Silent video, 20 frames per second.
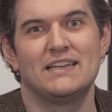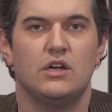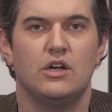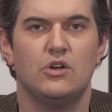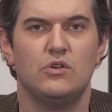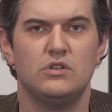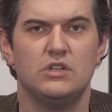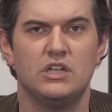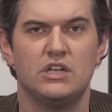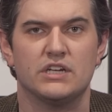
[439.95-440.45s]

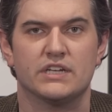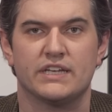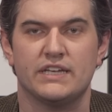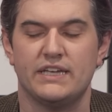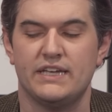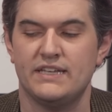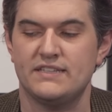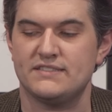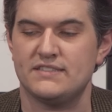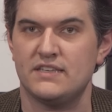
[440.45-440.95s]
Oh
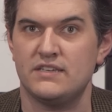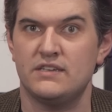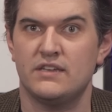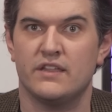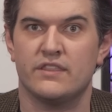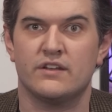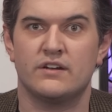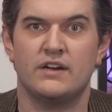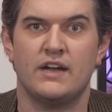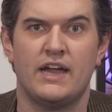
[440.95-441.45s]
look, it's
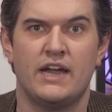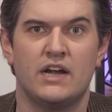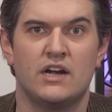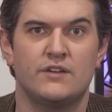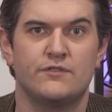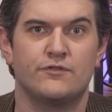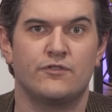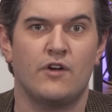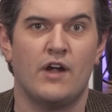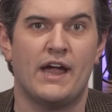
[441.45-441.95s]
another
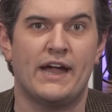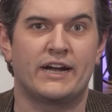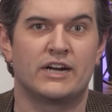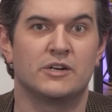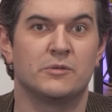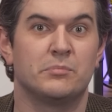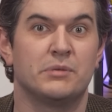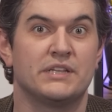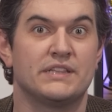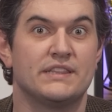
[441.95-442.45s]
air
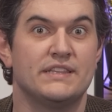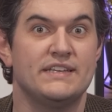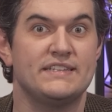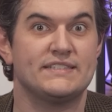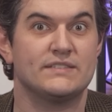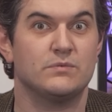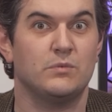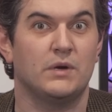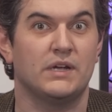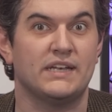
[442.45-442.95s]
fryer, but
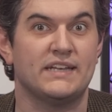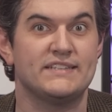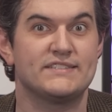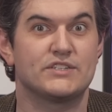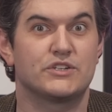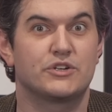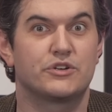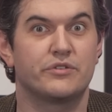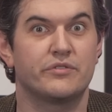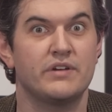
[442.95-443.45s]
this one
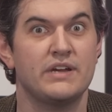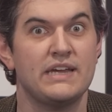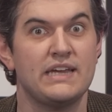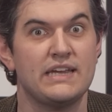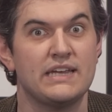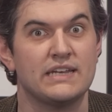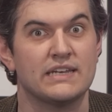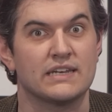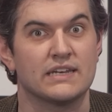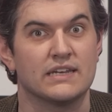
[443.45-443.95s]
is
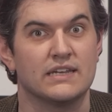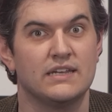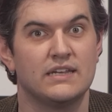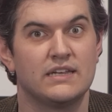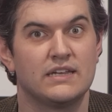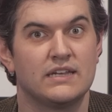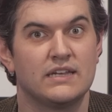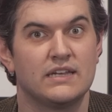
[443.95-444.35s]
green.